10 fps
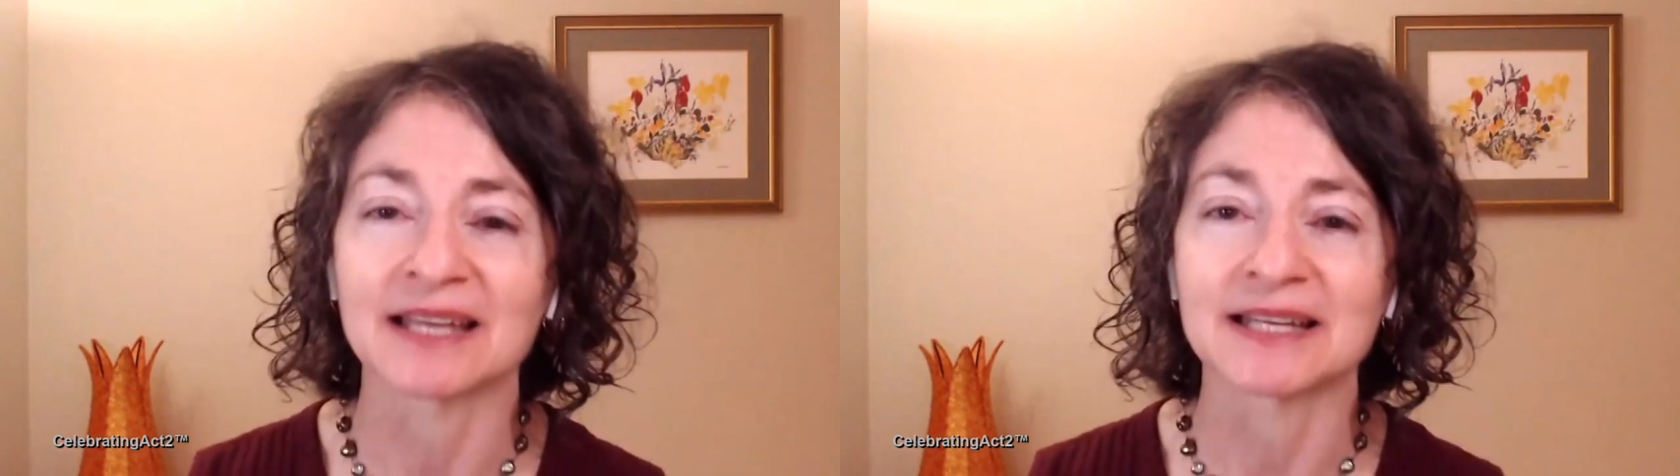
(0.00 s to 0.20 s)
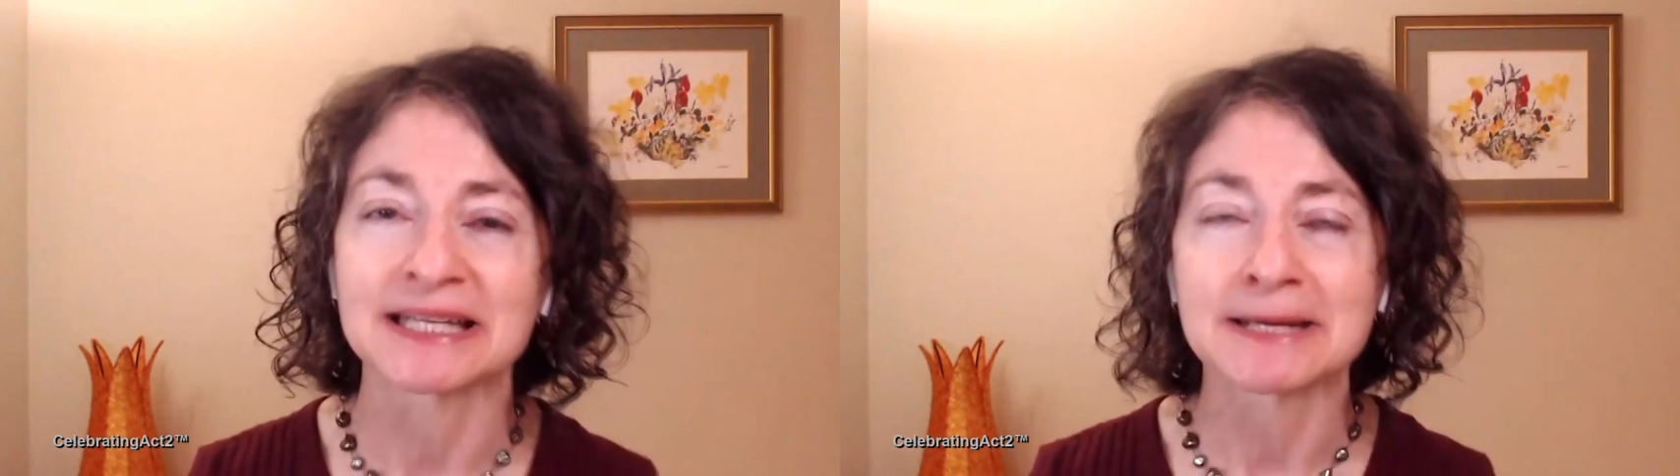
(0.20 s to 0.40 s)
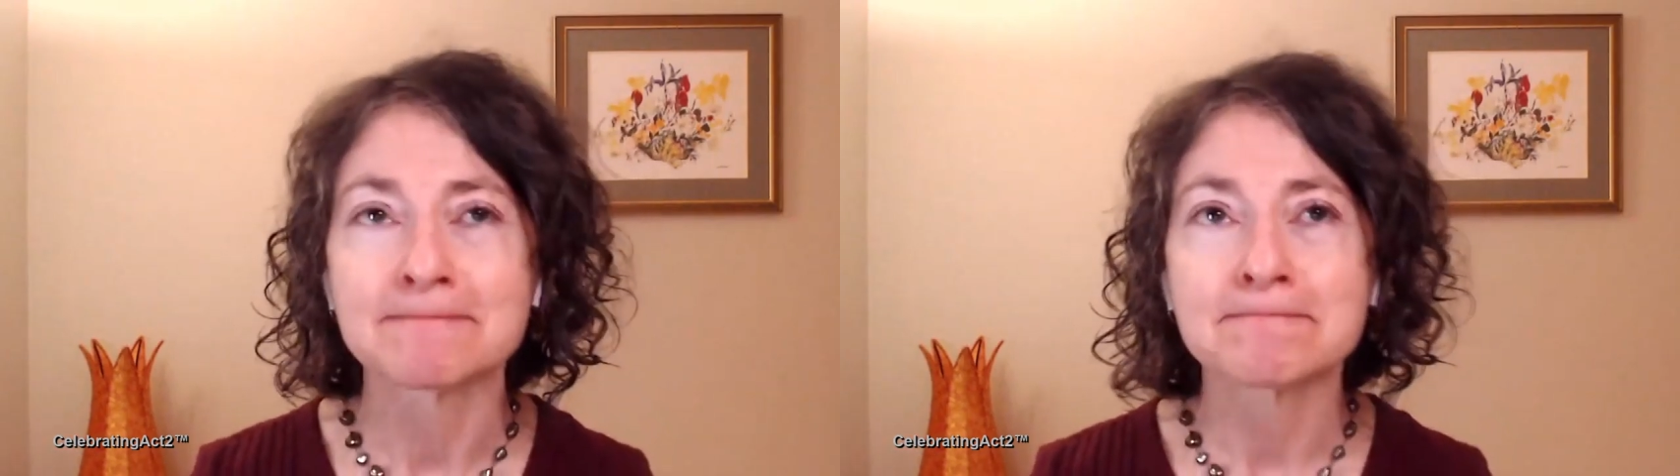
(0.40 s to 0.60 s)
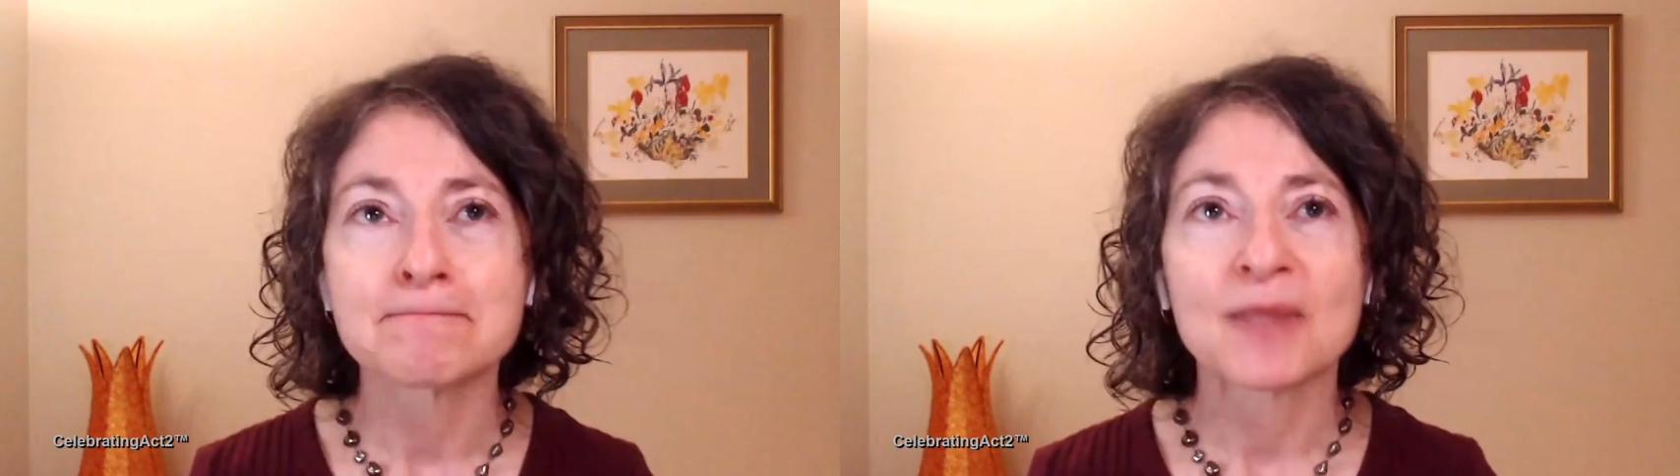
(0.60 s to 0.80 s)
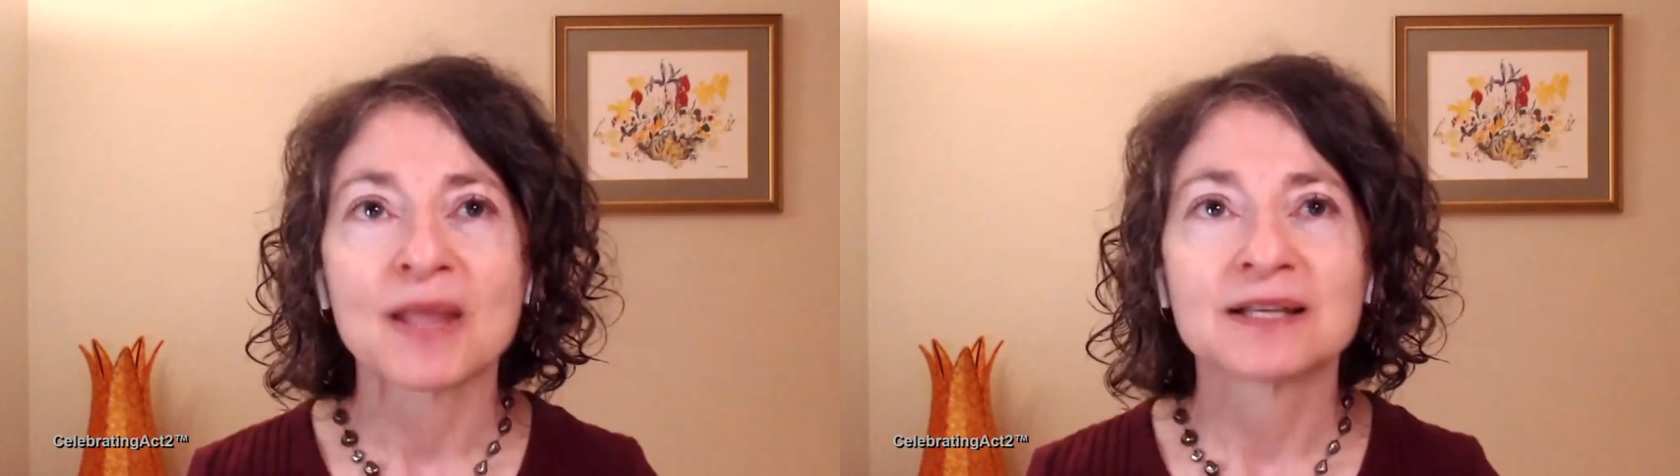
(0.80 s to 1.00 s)
And
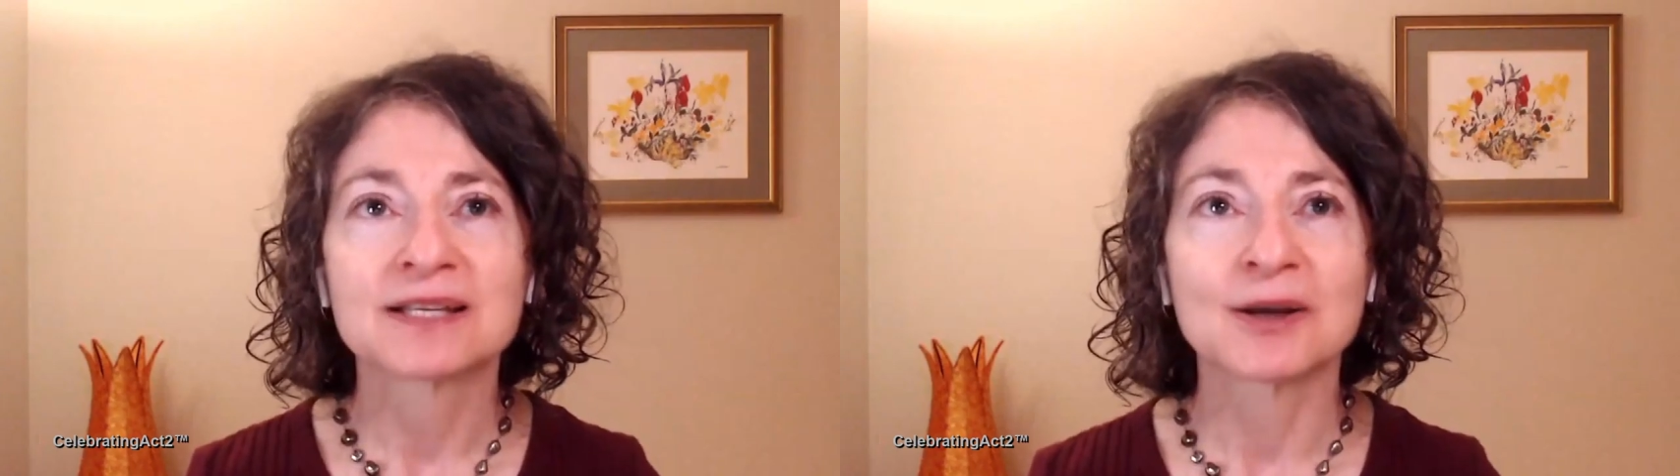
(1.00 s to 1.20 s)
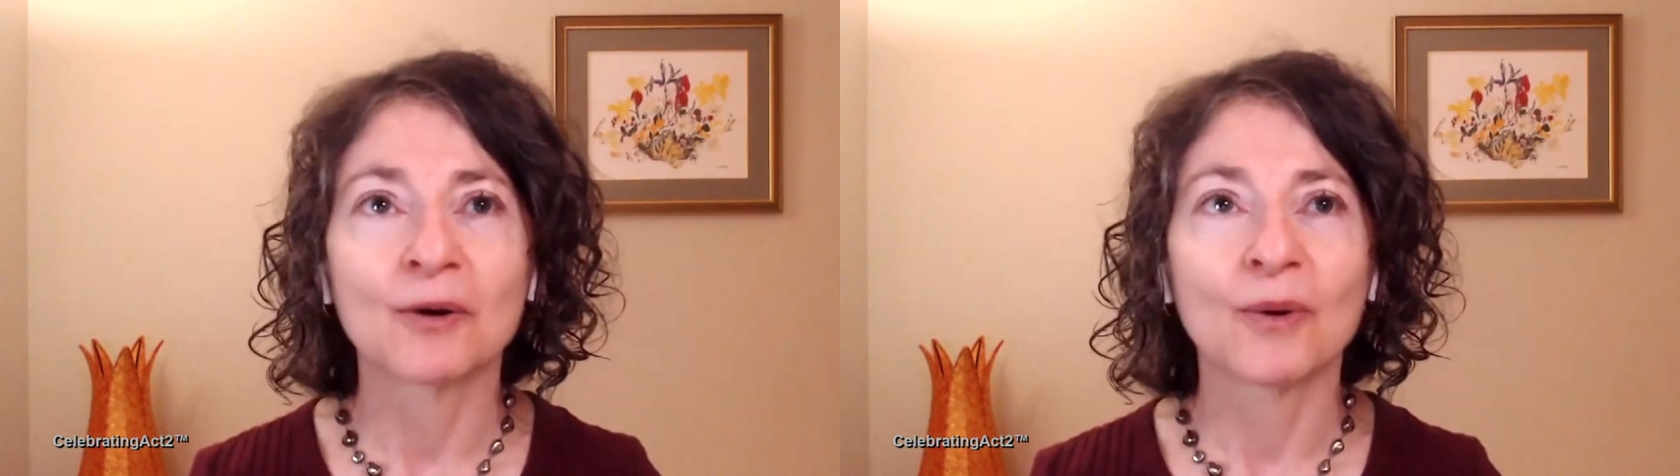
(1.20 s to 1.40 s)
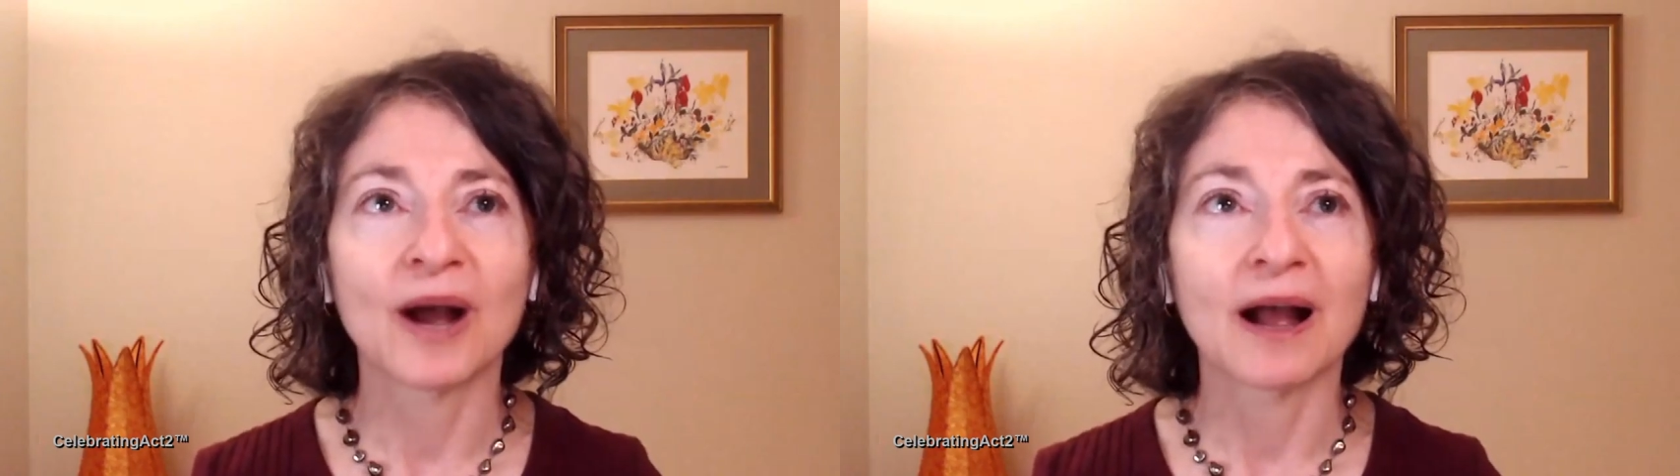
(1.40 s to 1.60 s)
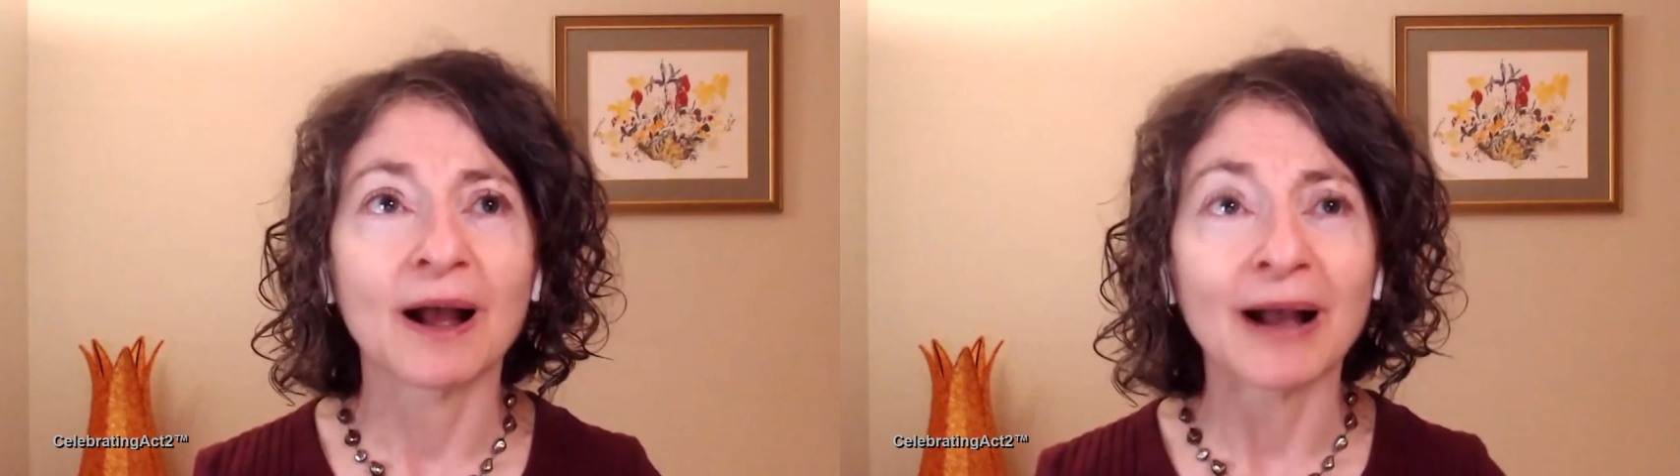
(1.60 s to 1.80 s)
so